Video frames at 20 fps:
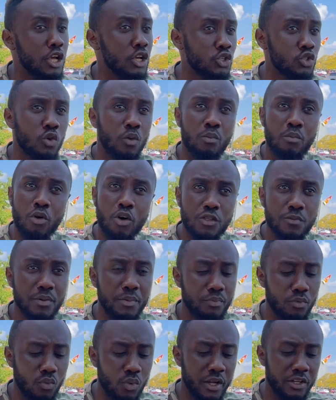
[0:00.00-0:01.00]
So most
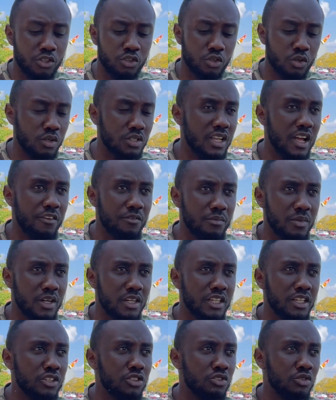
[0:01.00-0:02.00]
people, when you don't have
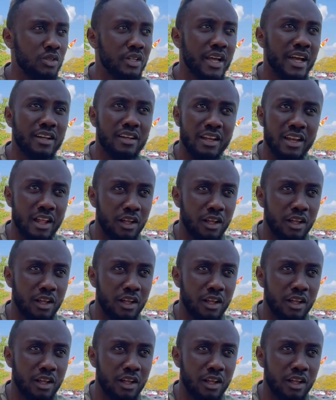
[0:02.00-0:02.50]
money, you get,